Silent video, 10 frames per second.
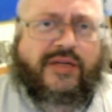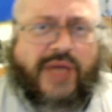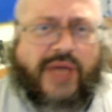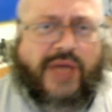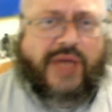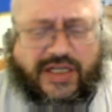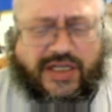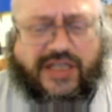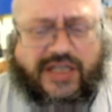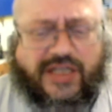
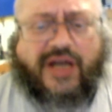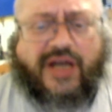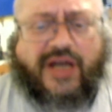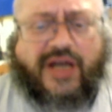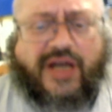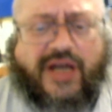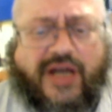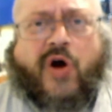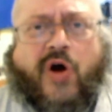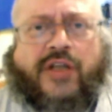Michaeli
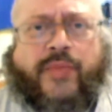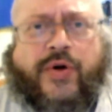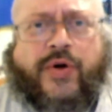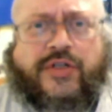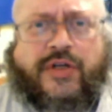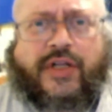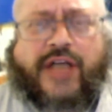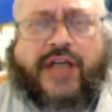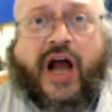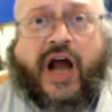called it a
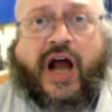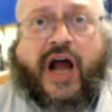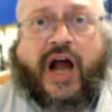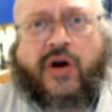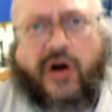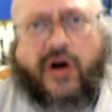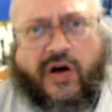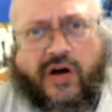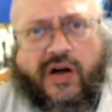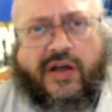personal attack on
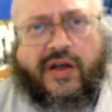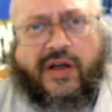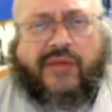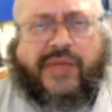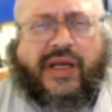her